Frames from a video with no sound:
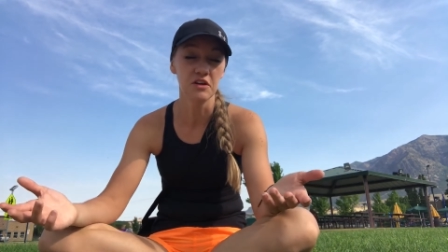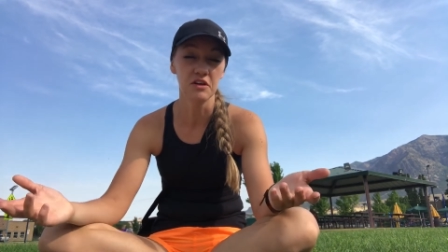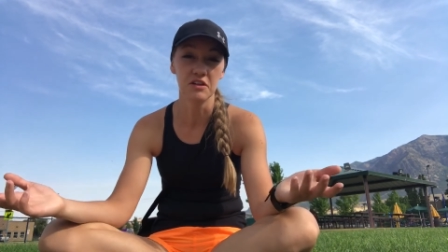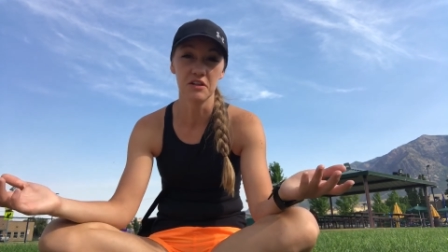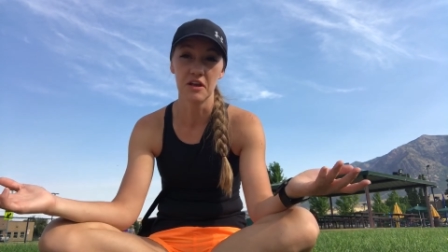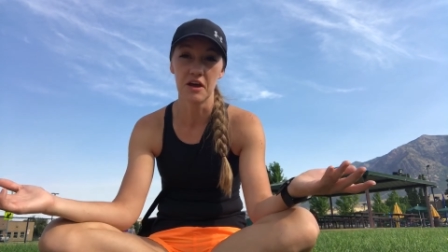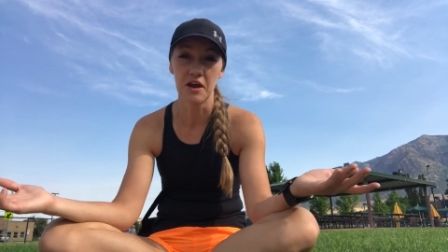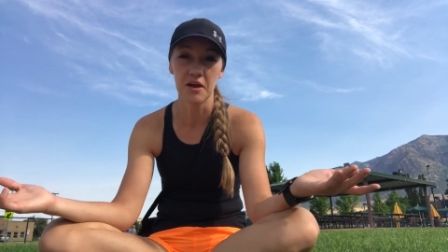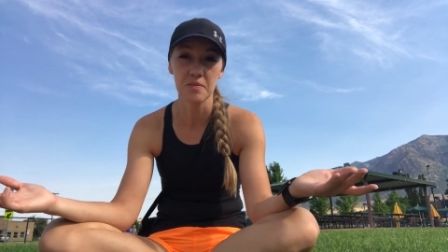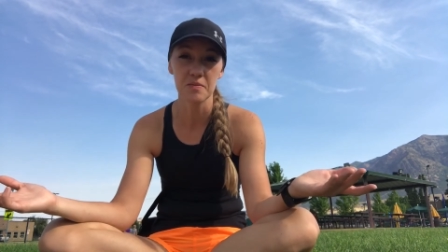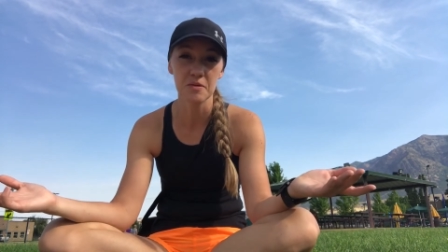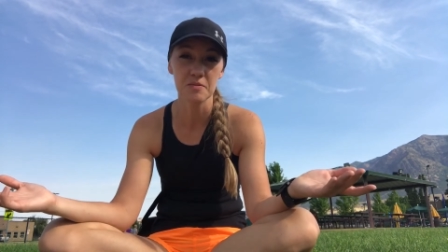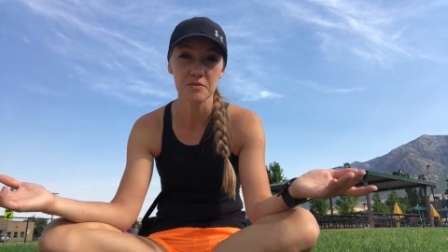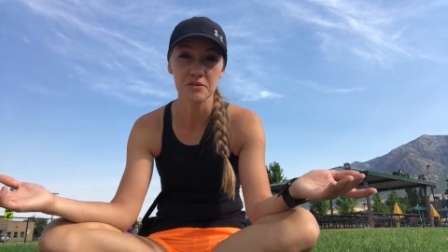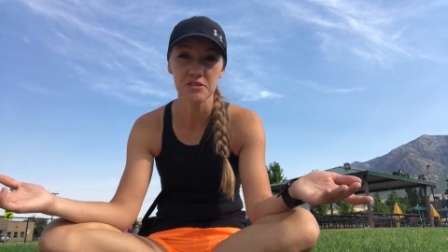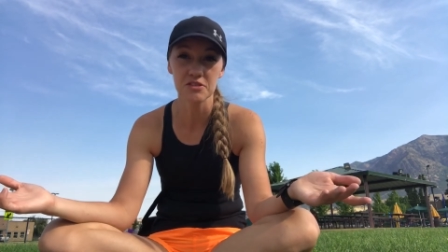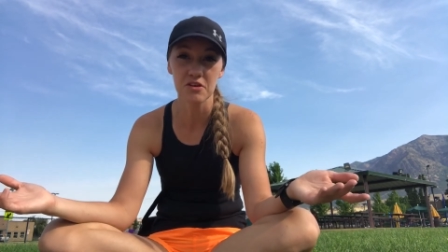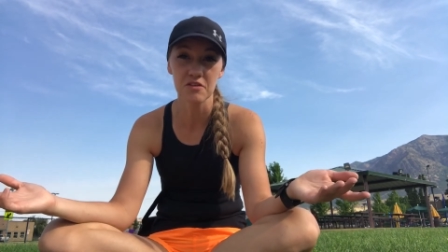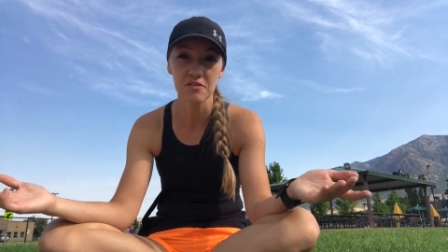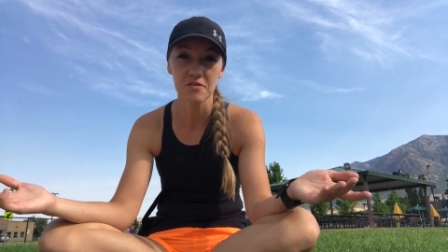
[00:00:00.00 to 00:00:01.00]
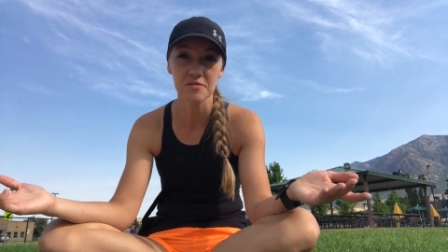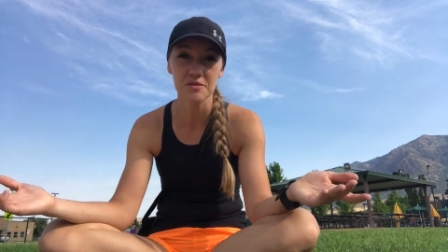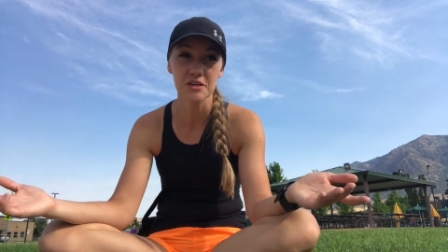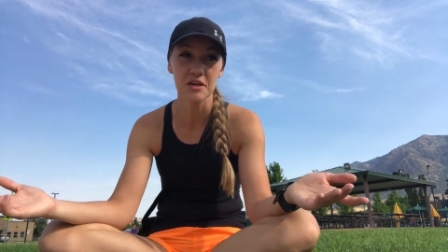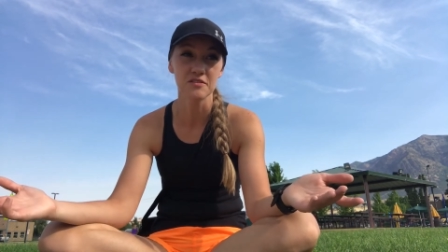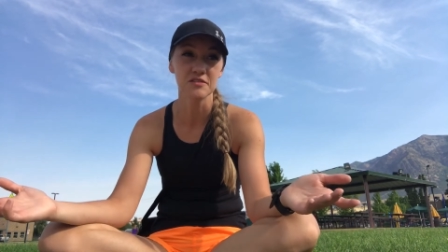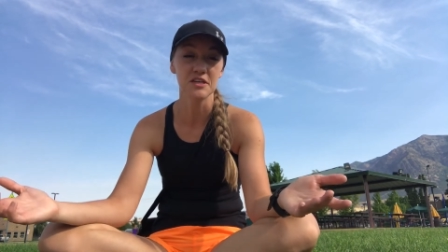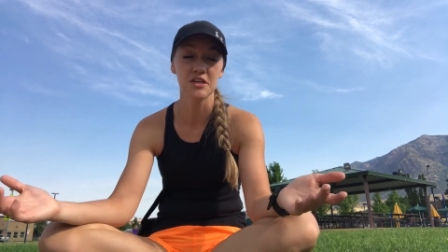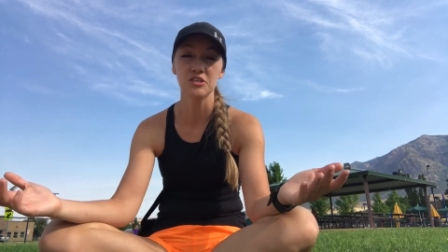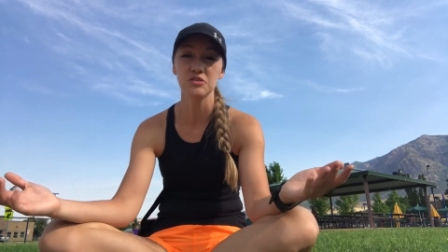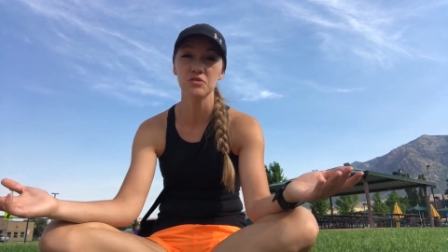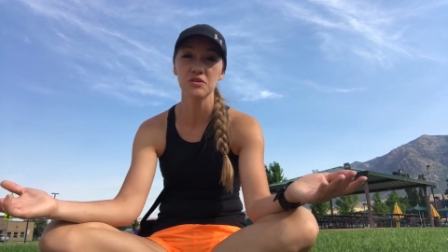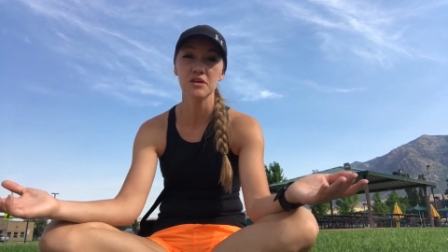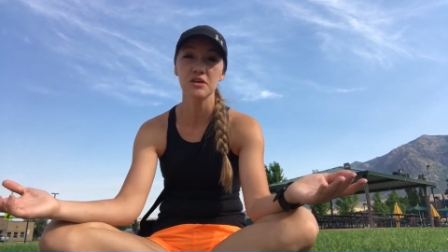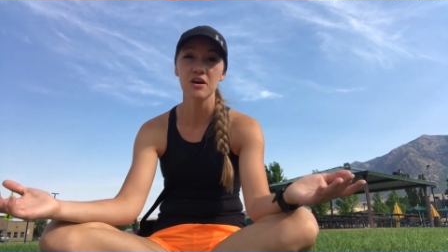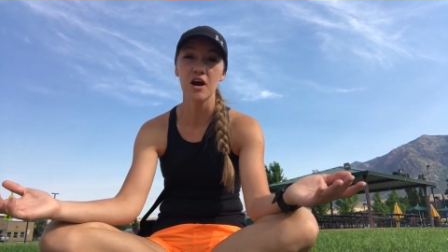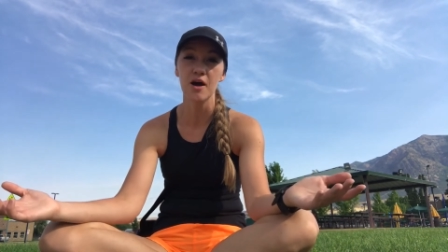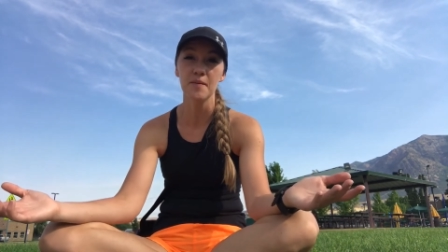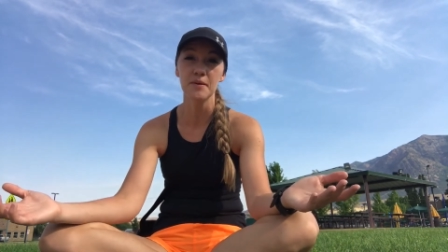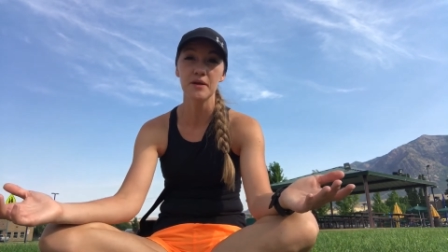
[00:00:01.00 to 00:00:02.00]
A lot of people starve themselves. That's
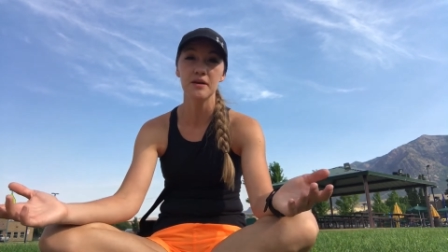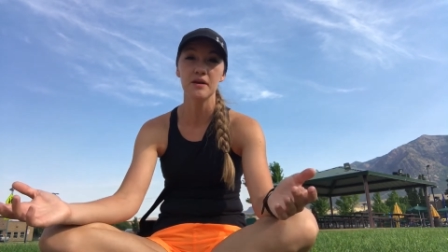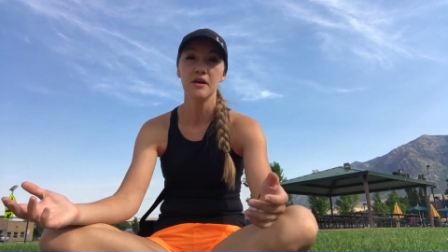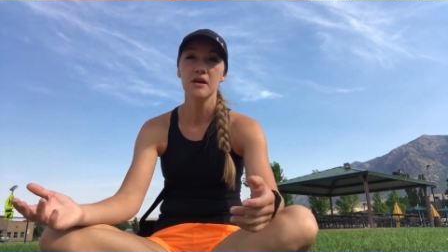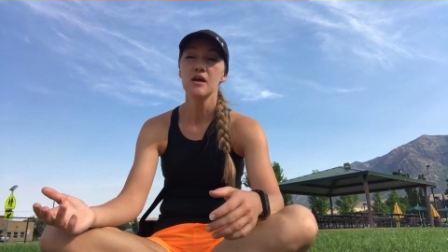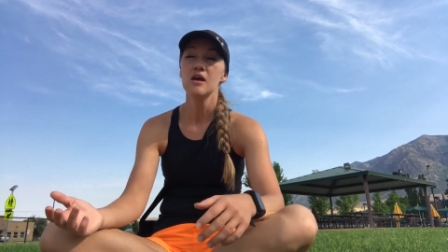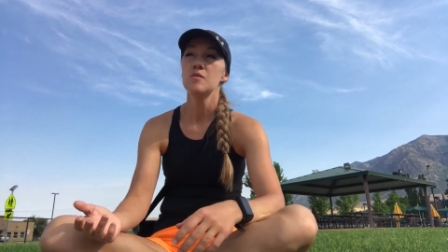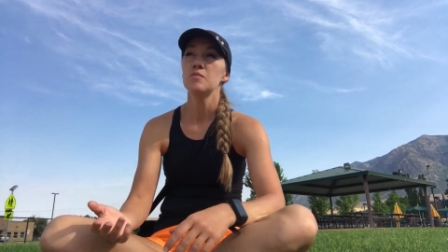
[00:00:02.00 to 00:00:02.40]
really common.